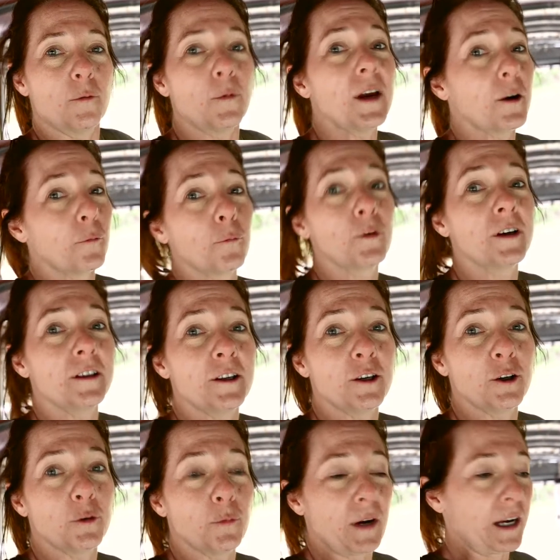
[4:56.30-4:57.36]
We had a really
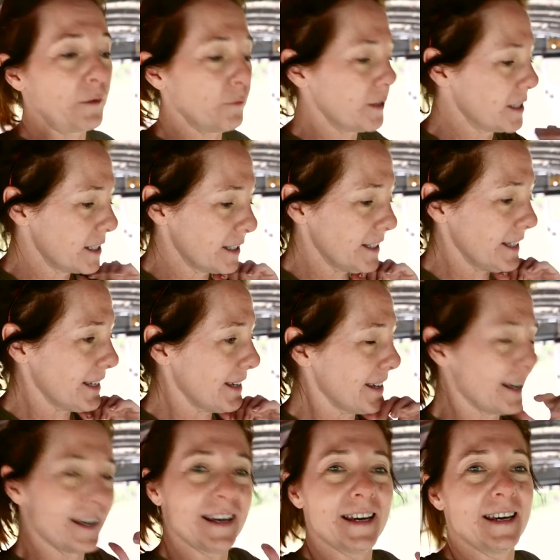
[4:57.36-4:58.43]
good rain
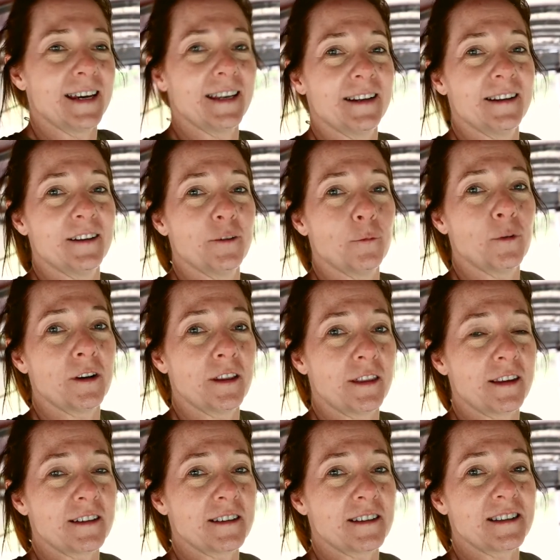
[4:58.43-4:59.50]
recently, and one of the
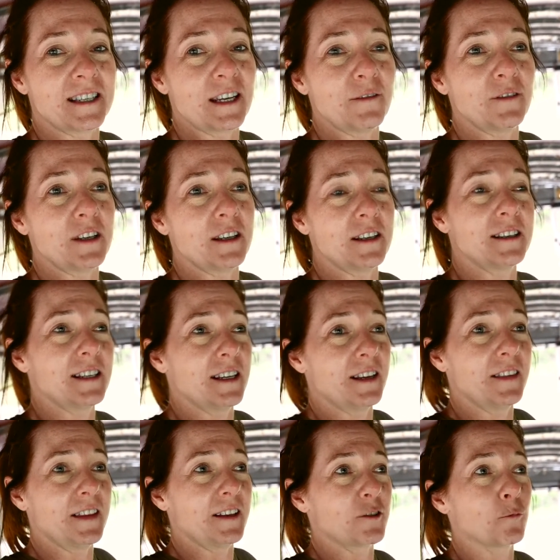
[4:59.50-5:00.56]
things that Steve
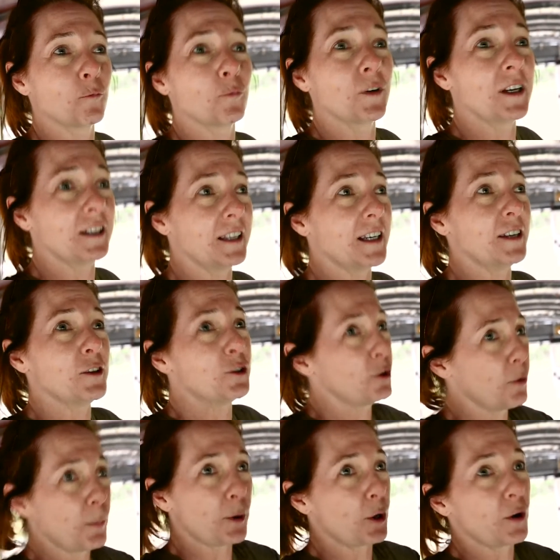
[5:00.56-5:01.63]
did that's really
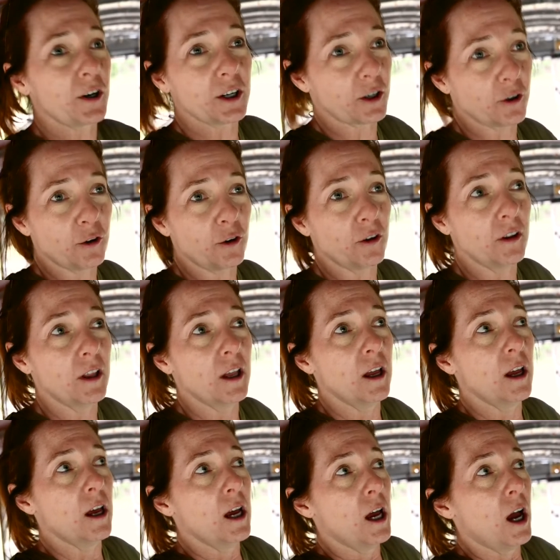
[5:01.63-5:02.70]
super critical
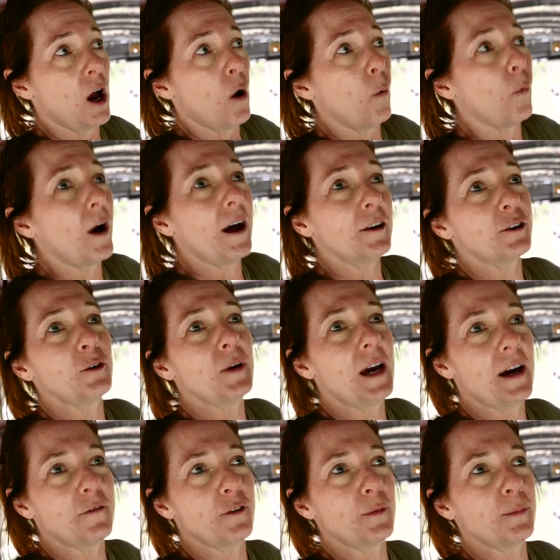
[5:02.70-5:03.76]
while you have your